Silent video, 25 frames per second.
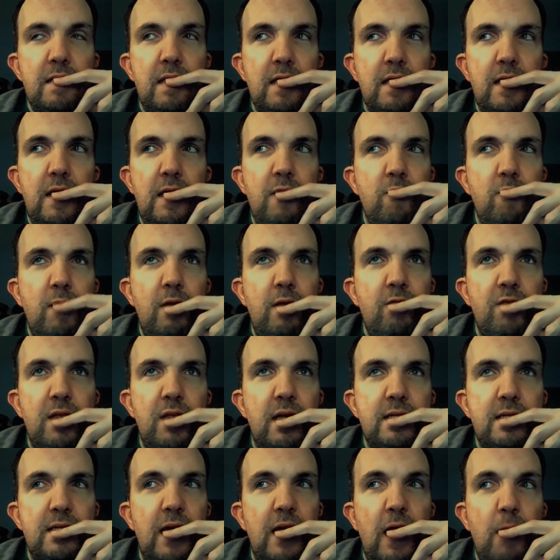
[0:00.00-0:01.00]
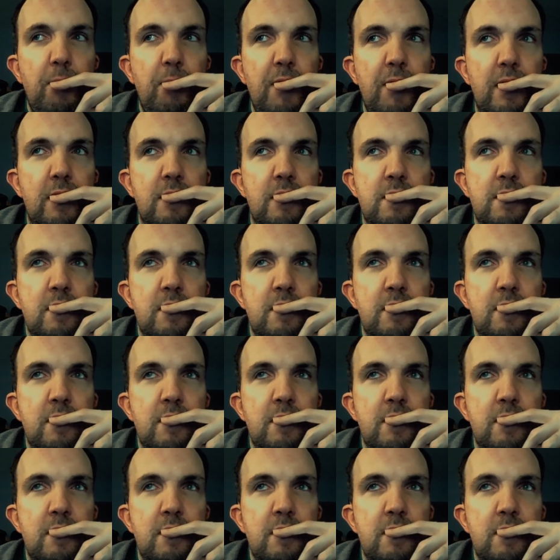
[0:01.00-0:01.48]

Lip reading: I can't wait for that to happen.